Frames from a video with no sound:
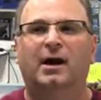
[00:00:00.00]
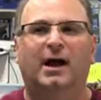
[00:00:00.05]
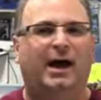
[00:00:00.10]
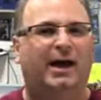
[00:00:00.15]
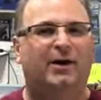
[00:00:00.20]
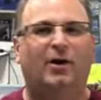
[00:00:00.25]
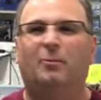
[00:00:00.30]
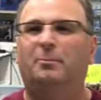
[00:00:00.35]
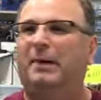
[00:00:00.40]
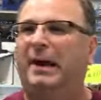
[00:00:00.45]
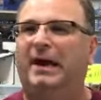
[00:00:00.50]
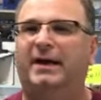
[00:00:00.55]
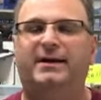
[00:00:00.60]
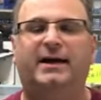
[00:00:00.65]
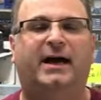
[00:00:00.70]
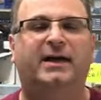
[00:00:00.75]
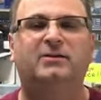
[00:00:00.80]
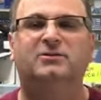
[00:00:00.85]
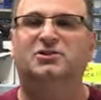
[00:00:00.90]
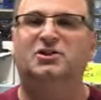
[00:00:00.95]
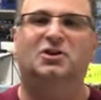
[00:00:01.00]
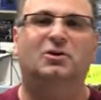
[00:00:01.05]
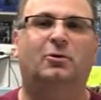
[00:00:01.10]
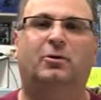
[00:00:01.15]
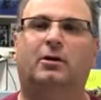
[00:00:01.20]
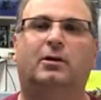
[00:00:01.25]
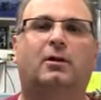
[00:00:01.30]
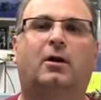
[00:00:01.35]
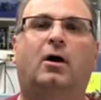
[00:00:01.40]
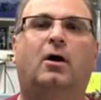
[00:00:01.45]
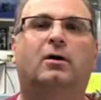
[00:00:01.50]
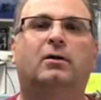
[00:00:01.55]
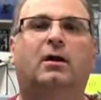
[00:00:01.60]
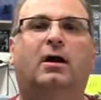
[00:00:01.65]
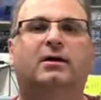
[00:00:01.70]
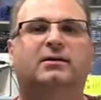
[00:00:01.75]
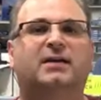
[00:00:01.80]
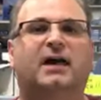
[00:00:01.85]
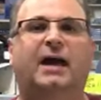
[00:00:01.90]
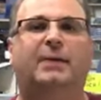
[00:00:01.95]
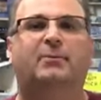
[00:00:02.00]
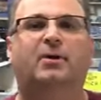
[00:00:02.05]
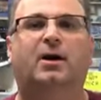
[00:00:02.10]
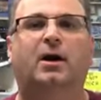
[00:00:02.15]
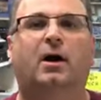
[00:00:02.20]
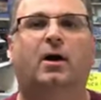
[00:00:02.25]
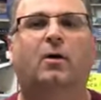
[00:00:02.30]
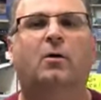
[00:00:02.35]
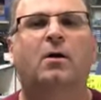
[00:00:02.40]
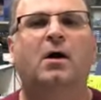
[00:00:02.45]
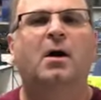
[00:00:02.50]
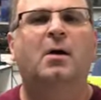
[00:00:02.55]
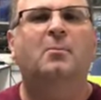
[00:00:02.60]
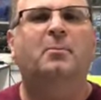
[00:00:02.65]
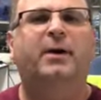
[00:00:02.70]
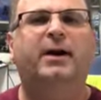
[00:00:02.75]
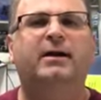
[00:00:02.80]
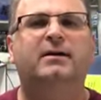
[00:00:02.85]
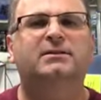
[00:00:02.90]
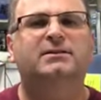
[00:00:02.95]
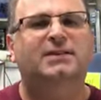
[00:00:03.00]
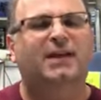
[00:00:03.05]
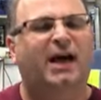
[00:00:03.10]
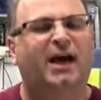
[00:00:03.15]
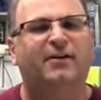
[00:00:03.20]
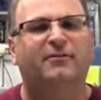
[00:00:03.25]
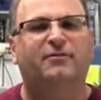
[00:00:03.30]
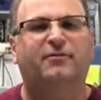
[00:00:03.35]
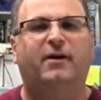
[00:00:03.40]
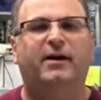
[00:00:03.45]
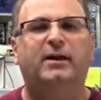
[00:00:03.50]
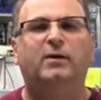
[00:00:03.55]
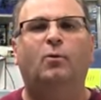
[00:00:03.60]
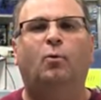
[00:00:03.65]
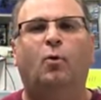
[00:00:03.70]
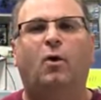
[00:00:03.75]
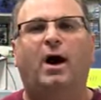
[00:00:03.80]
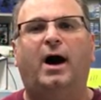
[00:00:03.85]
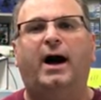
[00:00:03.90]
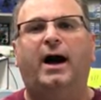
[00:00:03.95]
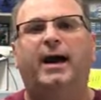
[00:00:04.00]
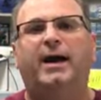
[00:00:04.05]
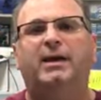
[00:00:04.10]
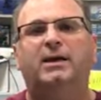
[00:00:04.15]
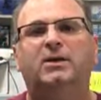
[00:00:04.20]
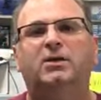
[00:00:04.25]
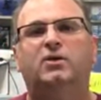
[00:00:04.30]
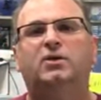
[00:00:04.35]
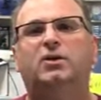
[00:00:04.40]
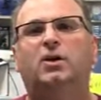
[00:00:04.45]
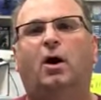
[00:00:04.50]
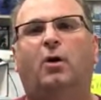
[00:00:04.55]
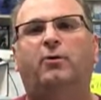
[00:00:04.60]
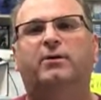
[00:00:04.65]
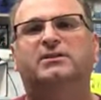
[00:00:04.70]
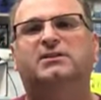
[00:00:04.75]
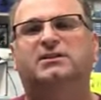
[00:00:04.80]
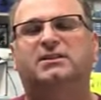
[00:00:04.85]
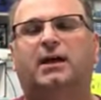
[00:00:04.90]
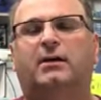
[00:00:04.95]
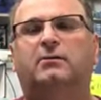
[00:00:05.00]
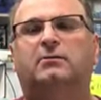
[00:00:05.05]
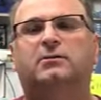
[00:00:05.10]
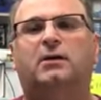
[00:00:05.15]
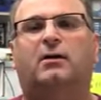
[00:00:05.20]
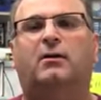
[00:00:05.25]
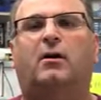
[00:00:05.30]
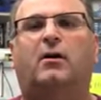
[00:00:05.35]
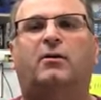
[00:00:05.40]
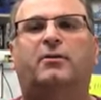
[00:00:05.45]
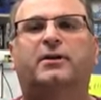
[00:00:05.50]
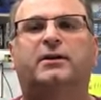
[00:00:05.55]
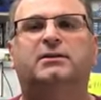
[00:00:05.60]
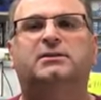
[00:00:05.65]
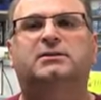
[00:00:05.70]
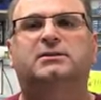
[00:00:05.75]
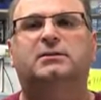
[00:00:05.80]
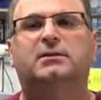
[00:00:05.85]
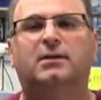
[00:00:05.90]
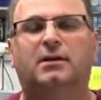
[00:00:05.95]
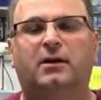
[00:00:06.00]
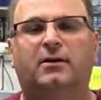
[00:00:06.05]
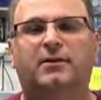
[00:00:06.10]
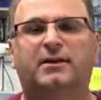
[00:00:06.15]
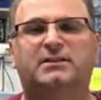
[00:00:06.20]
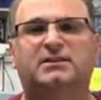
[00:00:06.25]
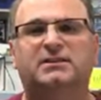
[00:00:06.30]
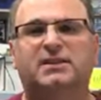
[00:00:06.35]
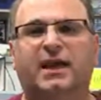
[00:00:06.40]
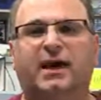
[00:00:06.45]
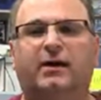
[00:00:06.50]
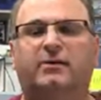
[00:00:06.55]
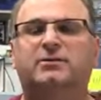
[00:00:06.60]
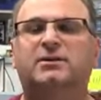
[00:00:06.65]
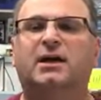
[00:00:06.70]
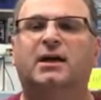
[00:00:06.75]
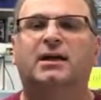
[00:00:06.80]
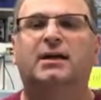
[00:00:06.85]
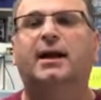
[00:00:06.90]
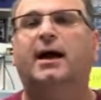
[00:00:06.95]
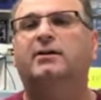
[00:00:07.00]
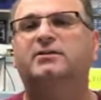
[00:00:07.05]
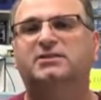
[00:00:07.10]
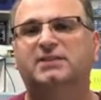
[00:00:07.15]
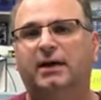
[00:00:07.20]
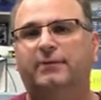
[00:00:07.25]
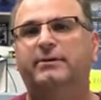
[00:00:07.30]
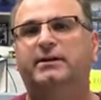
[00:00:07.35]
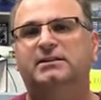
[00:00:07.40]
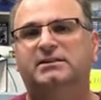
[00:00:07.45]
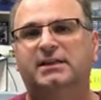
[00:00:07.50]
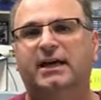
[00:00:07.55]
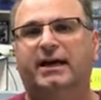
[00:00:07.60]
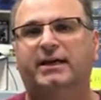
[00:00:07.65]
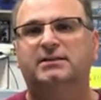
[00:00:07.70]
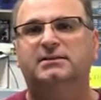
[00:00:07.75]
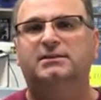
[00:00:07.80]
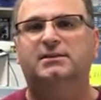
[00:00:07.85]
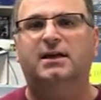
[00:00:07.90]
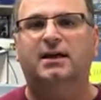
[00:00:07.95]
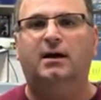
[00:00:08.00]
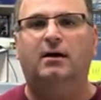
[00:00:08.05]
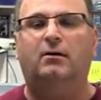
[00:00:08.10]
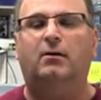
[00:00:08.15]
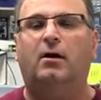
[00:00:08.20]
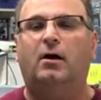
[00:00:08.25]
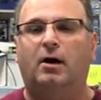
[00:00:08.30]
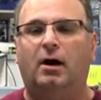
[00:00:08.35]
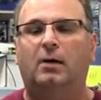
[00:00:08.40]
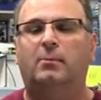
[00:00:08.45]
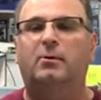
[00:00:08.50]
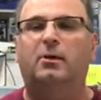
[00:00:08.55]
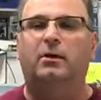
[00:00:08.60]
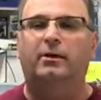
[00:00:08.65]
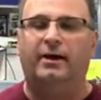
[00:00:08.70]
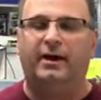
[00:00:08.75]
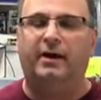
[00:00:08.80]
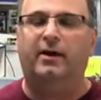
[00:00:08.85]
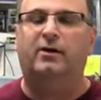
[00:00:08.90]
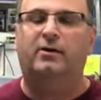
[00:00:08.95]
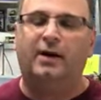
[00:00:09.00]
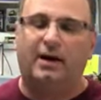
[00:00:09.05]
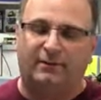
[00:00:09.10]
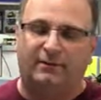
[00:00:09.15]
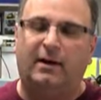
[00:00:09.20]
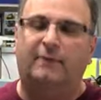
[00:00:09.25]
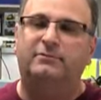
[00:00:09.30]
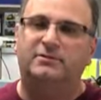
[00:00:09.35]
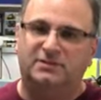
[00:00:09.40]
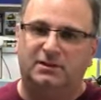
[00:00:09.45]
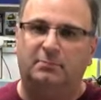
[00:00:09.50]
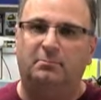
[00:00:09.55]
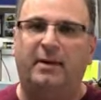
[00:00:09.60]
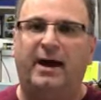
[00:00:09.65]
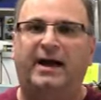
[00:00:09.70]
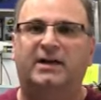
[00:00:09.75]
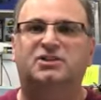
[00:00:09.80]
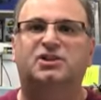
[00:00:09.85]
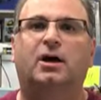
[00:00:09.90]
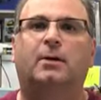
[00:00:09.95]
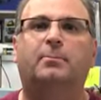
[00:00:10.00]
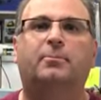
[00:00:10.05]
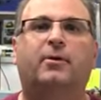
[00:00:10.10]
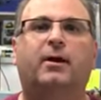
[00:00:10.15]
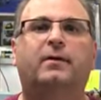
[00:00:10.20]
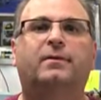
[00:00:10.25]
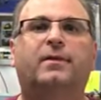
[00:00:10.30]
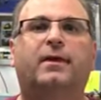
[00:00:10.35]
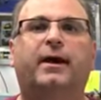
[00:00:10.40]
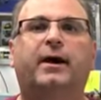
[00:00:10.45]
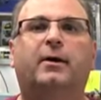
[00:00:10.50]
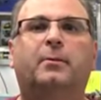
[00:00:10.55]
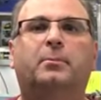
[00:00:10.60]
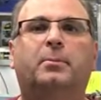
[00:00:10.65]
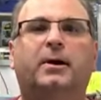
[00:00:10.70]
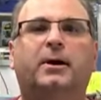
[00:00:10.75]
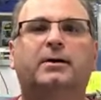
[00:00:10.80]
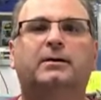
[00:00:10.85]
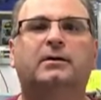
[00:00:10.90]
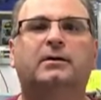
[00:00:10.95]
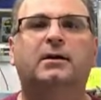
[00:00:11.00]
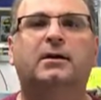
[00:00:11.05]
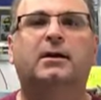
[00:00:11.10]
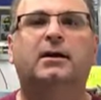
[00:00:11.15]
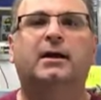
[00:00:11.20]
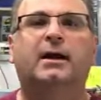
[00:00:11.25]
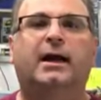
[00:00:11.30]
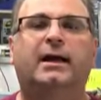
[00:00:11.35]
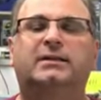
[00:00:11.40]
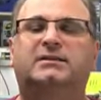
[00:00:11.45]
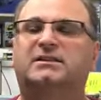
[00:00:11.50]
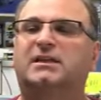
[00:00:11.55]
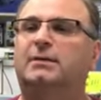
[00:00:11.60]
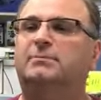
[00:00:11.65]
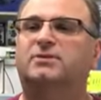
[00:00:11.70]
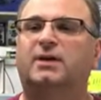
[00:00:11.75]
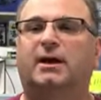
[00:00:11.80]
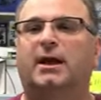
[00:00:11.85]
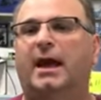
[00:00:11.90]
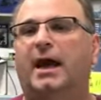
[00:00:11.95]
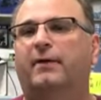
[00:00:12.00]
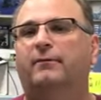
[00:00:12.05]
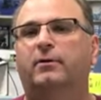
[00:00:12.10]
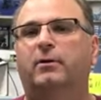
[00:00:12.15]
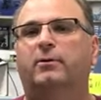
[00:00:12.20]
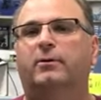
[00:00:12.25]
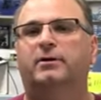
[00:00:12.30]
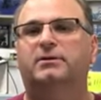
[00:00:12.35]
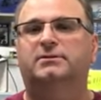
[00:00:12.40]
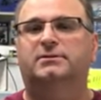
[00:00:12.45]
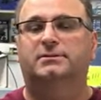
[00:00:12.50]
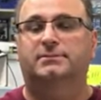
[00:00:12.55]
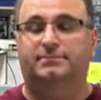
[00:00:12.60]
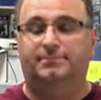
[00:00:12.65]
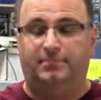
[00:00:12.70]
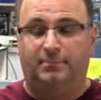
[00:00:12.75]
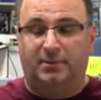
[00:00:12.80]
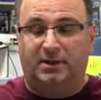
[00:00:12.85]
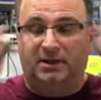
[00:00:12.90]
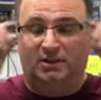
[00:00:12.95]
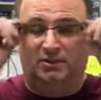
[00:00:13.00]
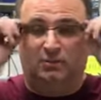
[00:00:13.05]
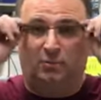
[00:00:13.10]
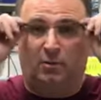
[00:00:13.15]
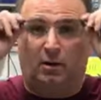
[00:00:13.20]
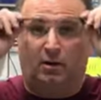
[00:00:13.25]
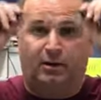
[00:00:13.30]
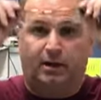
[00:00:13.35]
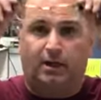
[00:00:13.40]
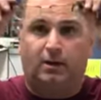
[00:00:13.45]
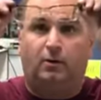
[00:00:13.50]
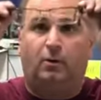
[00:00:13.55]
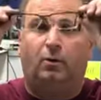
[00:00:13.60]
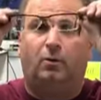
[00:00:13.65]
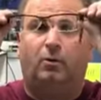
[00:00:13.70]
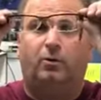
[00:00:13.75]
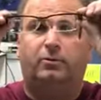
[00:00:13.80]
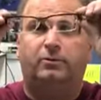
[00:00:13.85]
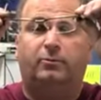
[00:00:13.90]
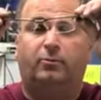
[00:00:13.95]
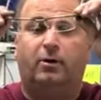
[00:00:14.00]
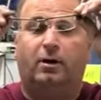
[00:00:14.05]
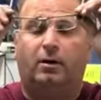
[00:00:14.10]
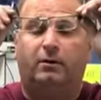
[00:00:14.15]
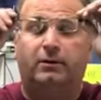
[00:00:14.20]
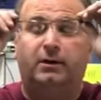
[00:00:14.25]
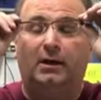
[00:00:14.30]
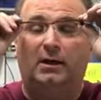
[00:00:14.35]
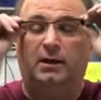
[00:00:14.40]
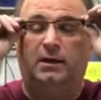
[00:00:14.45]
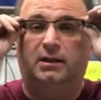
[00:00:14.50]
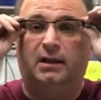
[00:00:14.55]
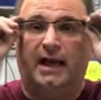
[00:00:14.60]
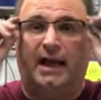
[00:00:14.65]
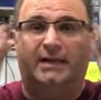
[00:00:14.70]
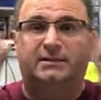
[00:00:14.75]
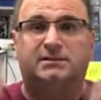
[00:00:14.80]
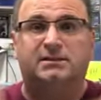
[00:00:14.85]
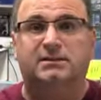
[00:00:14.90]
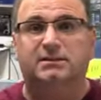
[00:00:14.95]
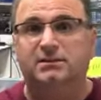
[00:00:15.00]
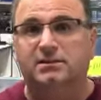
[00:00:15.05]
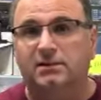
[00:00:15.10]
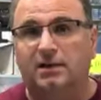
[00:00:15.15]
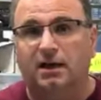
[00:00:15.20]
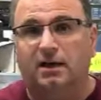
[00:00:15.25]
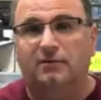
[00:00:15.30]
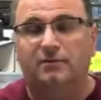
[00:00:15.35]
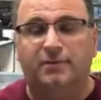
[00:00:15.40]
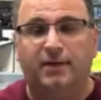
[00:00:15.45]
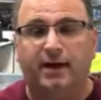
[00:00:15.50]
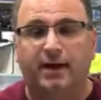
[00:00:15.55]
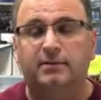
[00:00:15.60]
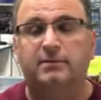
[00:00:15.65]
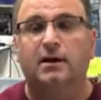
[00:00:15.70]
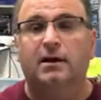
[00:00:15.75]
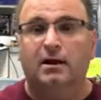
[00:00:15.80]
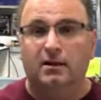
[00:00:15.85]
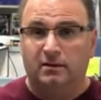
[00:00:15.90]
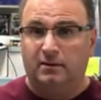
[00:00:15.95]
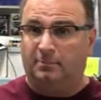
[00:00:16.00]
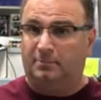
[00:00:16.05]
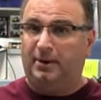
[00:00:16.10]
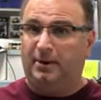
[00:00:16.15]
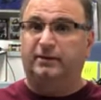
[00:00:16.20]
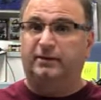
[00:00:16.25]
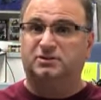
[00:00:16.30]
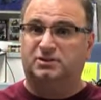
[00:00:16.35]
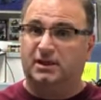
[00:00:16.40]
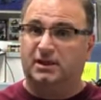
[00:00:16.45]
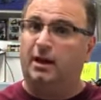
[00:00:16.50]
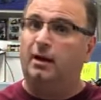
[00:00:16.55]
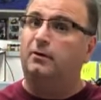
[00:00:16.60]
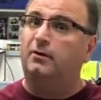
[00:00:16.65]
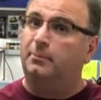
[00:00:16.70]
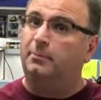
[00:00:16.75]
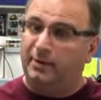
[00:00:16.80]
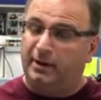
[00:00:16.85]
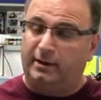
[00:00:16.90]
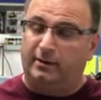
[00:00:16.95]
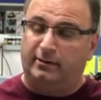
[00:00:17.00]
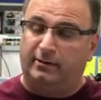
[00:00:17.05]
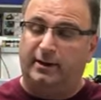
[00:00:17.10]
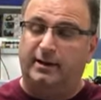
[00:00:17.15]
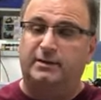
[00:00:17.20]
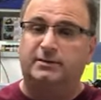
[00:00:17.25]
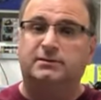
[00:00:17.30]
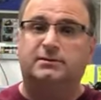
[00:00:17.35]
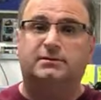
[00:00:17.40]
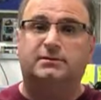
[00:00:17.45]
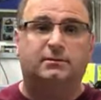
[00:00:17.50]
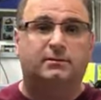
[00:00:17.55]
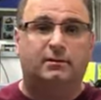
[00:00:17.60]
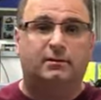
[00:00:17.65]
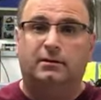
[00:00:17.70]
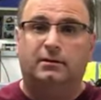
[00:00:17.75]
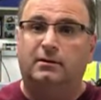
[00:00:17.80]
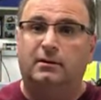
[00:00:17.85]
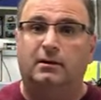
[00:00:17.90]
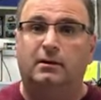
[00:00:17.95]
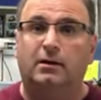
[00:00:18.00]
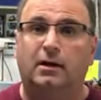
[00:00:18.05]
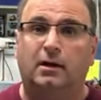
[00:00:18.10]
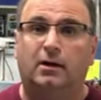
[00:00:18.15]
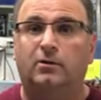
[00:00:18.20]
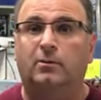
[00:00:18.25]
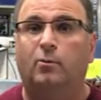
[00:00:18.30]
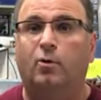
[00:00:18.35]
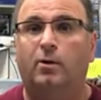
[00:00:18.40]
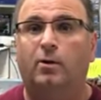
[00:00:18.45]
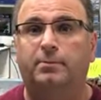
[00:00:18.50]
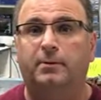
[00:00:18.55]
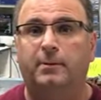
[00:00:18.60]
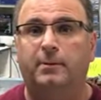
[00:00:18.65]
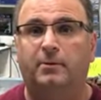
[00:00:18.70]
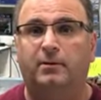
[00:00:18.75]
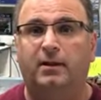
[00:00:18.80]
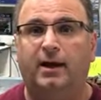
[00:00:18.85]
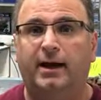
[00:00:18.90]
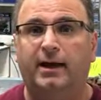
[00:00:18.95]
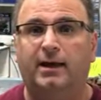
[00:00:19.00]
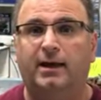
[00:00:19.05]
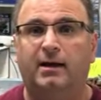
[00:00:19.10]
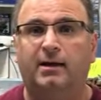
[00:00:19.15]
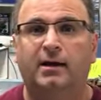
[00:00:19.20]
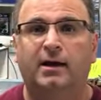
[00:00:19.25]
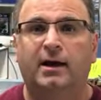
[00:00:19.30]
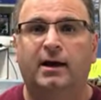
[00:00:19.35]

I know Bandai used to do it a long, long time ago, but it's kind of funny why no one settled on all these, you know, these scales. Now, 72nd scale armor and aircraft obviously match up right there, but it seems like everyone is, because we're all getting old, we're all needing glasses and stuff, that the bigger scale, the bigger it is, you know, the more people like it.